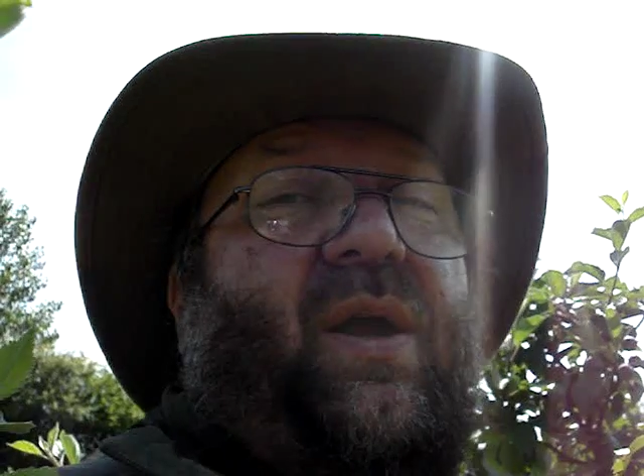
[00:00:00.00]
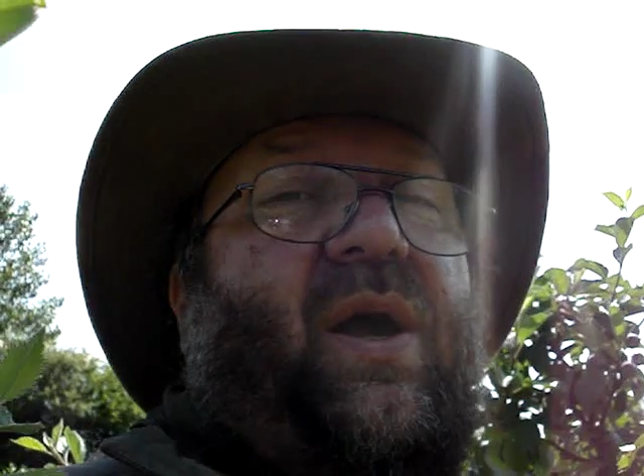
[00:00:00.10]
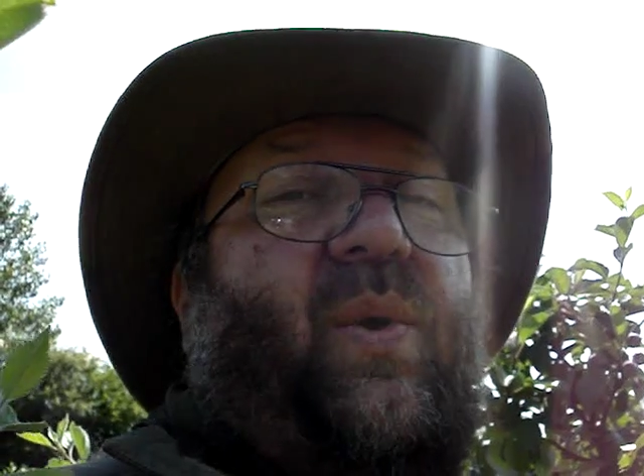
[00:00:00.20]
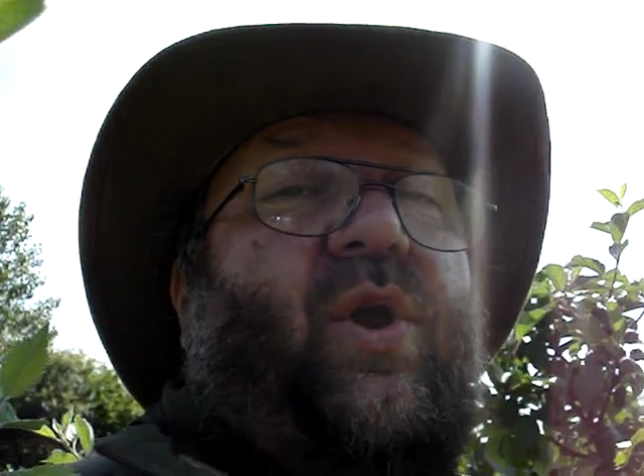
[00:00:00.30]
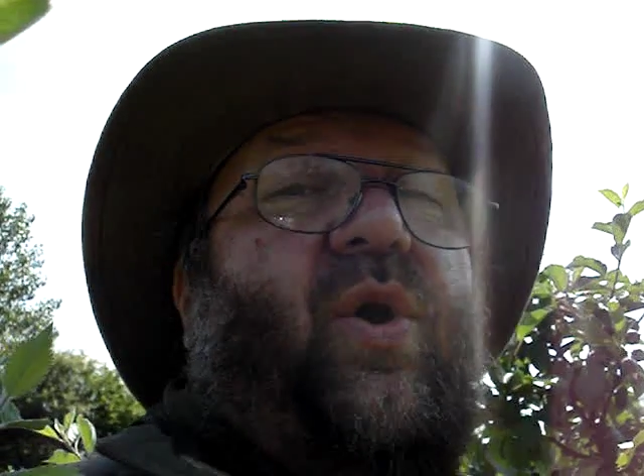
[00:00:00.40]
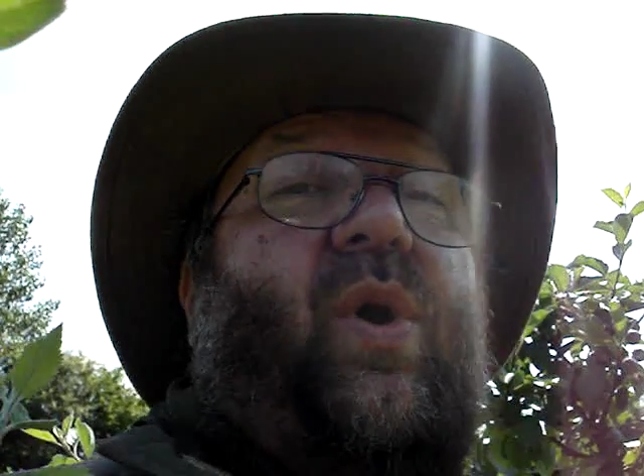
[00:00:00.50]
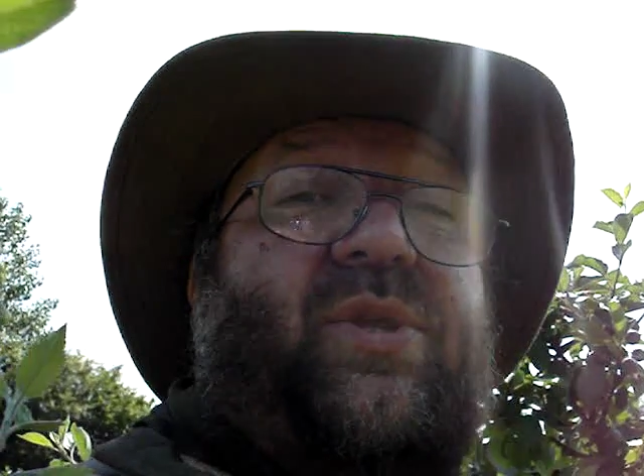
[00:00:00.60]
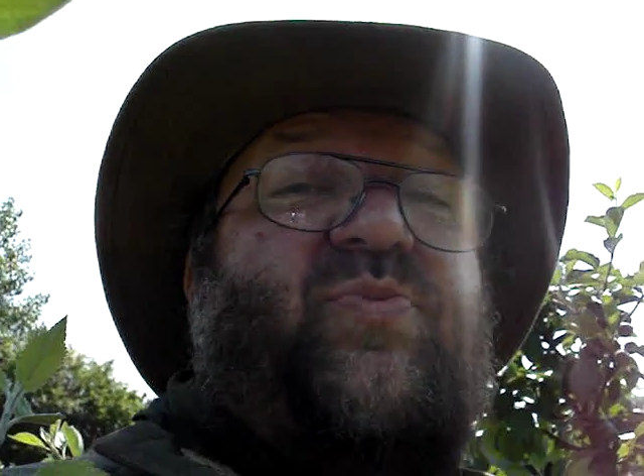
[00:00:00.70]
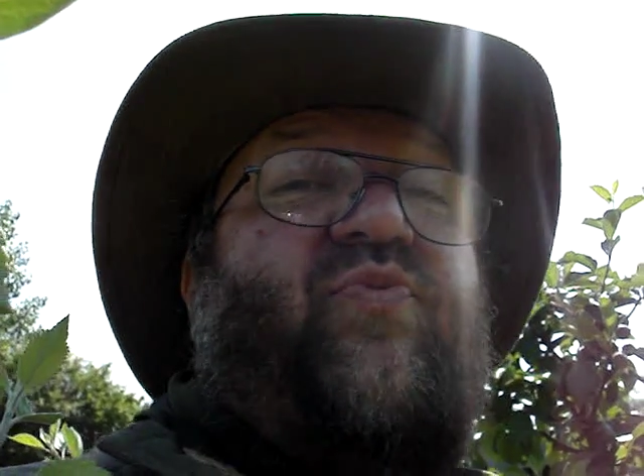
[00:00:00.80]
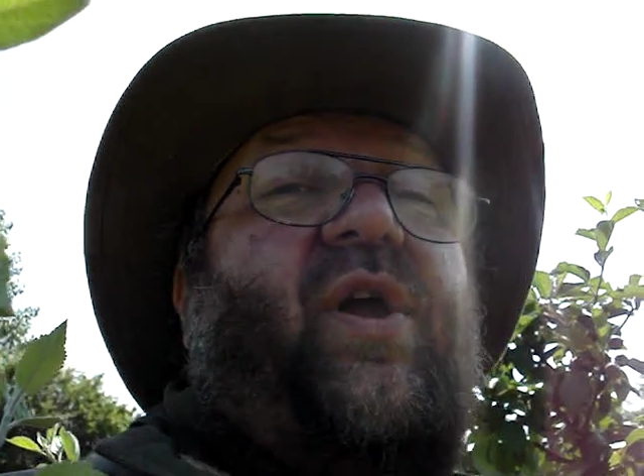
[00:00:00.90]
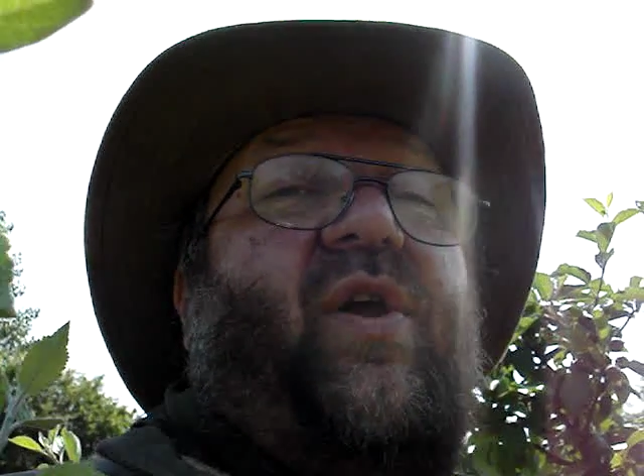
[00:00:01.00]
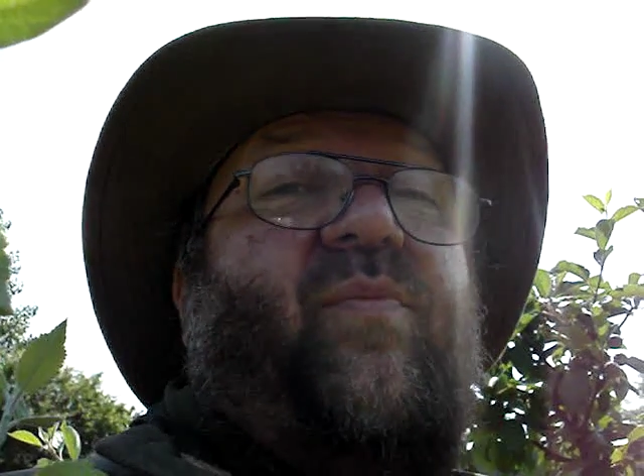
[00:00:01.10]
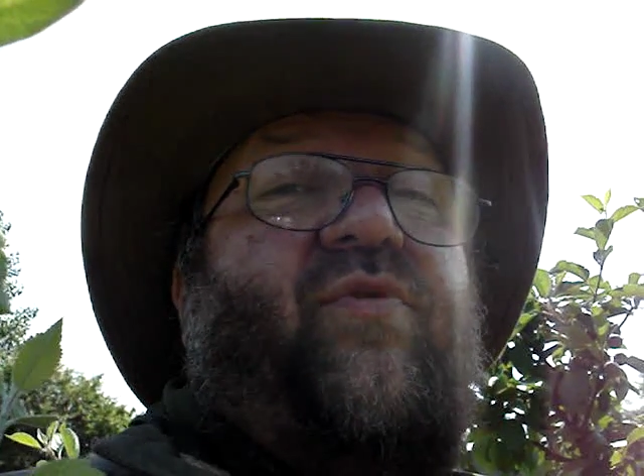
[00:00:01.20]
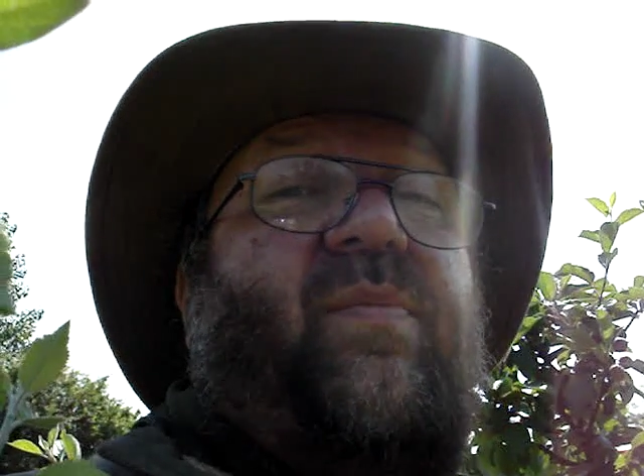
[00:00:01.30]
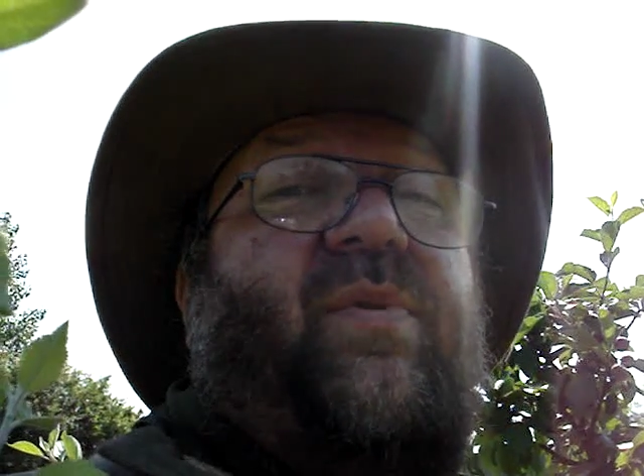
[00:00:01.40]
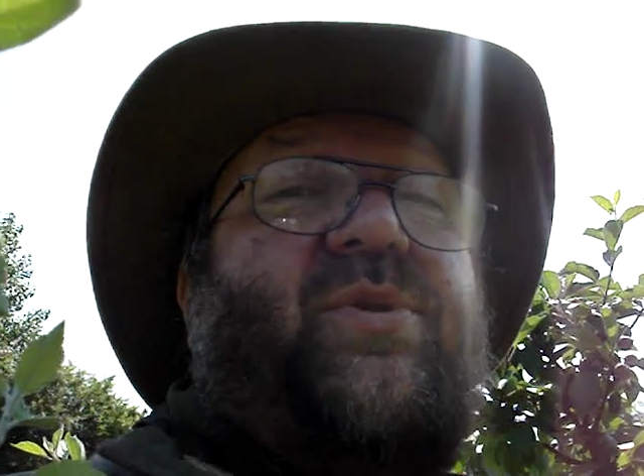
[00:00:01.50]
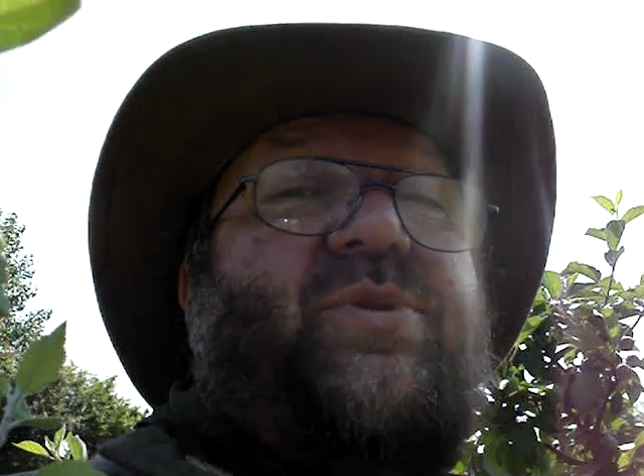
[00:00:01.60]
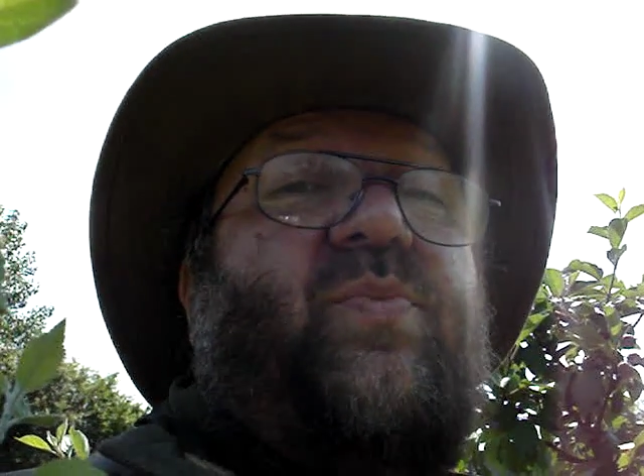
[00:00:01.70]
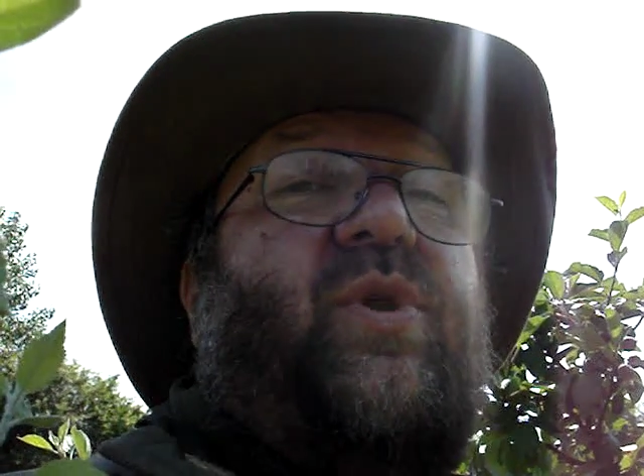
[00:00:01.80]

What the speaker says: We got one spray on pre-blossom.